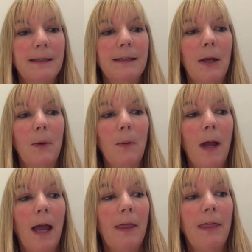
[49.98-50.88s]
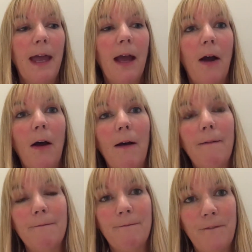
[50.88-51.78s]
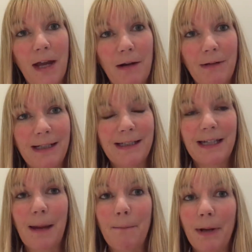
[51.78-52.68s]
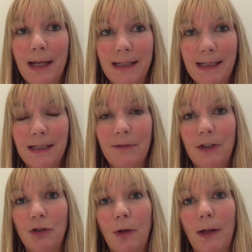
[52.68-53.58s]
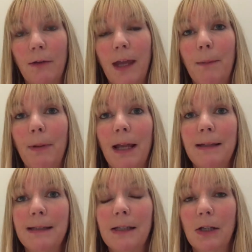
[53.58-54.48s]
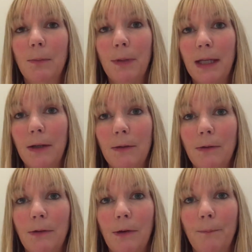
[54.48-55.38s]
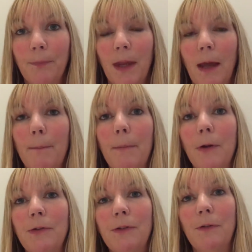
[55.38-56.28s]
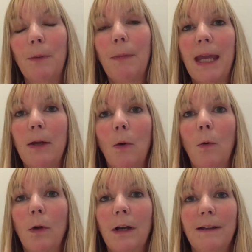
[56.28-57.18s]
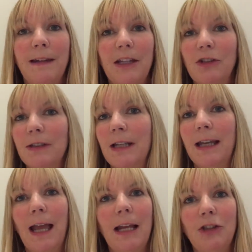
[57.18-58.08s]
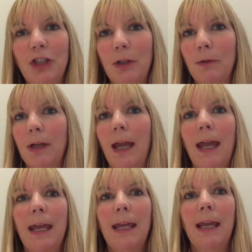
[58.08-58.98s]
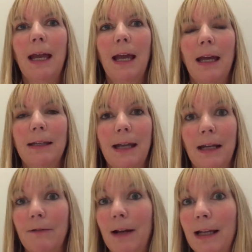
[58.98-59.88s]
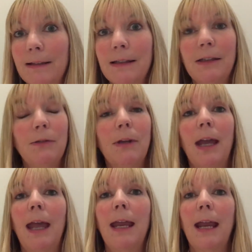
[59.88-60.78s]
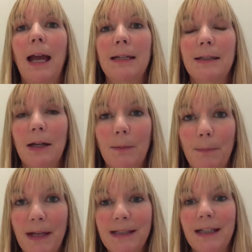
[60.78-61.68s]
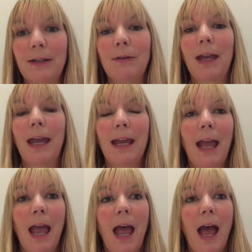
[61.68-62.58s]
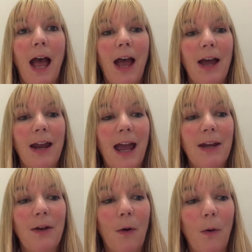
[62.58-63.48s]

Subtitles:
So there are various template individual healthcare plans that can be used. Most of the main organisations like Allergy UK and Anaphylaxis UK and Diabetic UK and